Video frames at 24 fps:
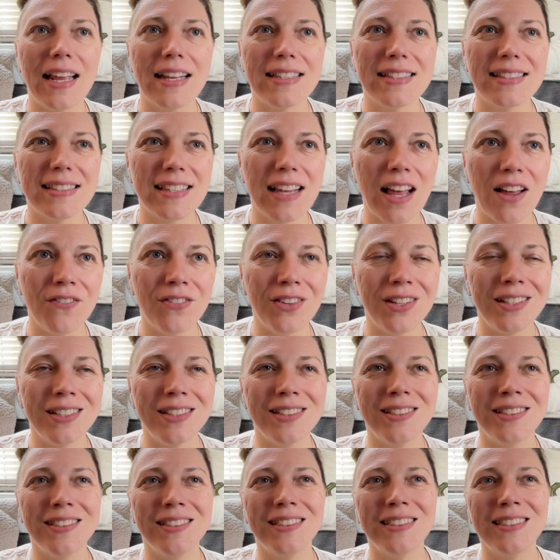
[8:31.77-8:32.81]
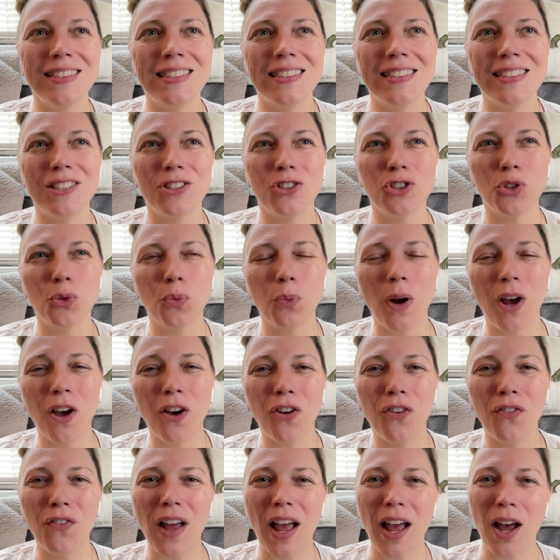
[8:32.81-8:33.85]
7 to
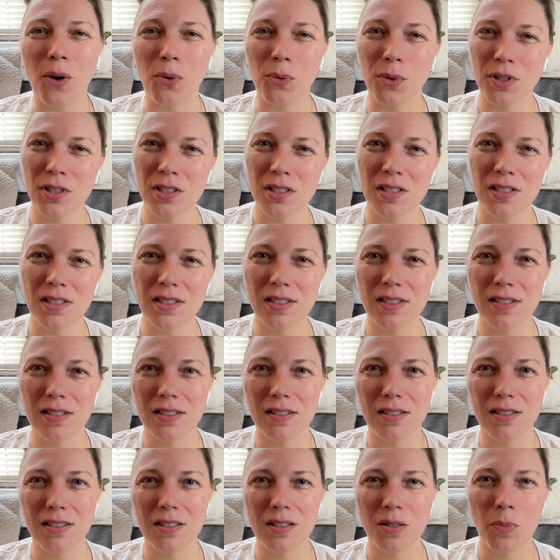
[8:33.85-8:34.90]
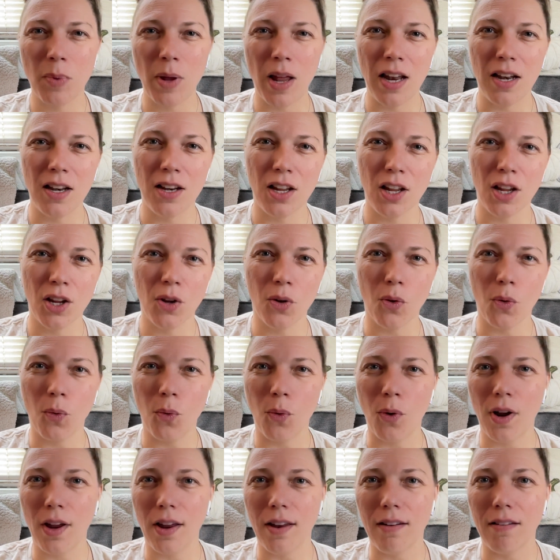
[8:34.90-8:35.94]
12 hours, depending
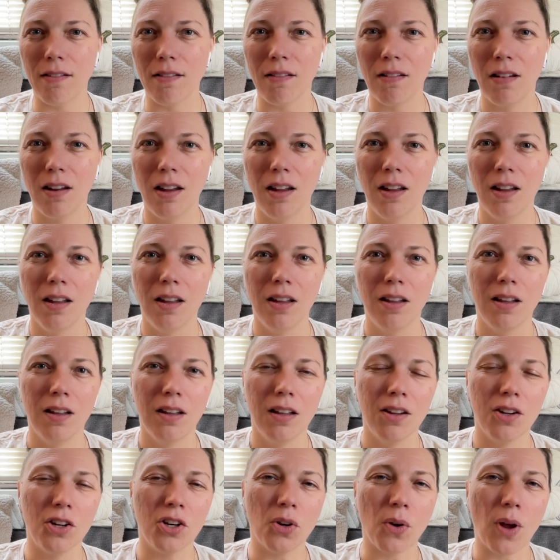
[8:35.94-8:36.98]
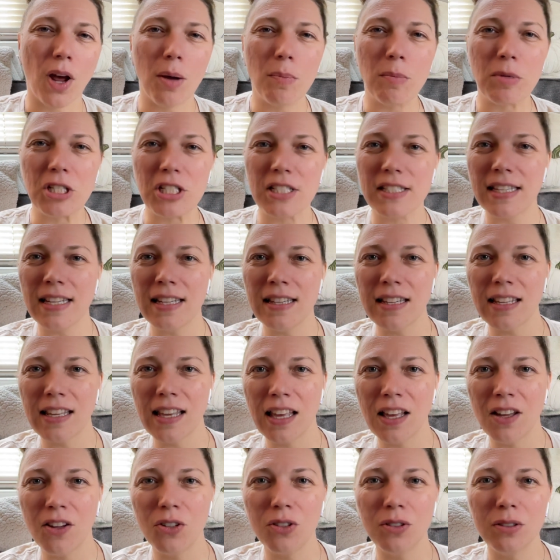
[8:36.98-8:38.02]
on, how much is in the
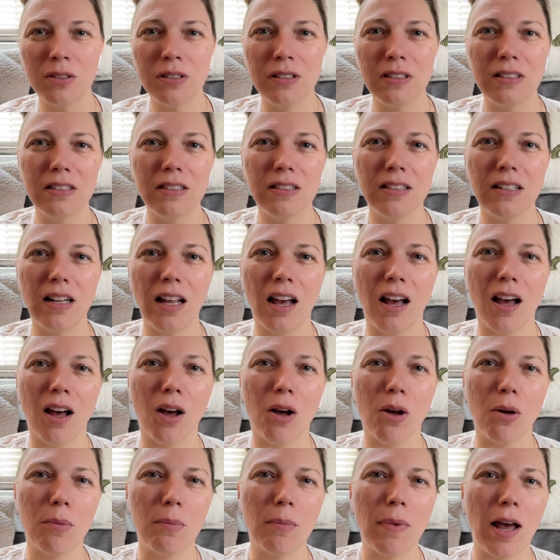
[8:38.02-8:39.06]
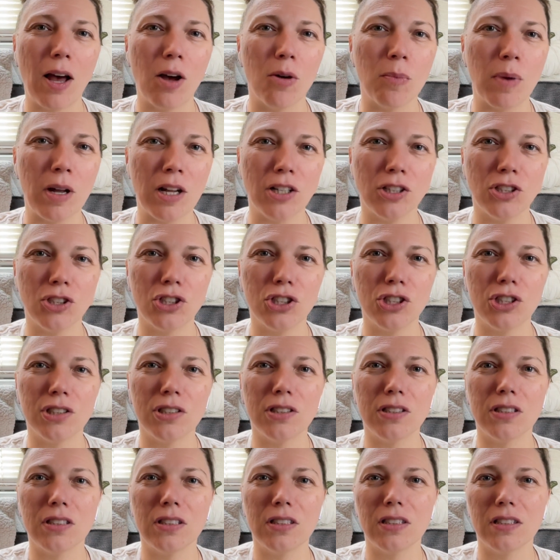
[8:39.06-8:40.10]
kiln, how
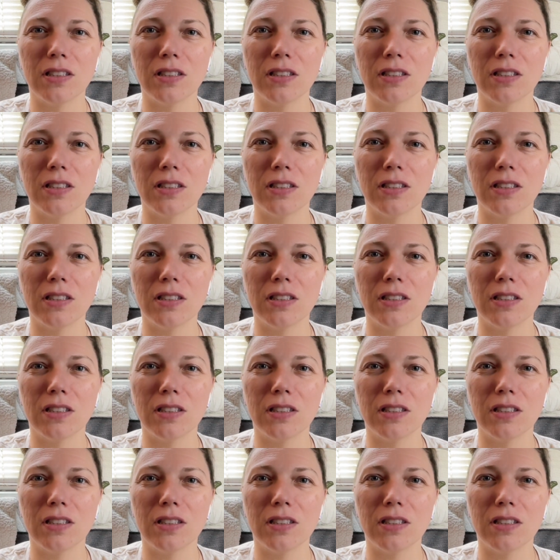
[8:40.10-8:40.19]
much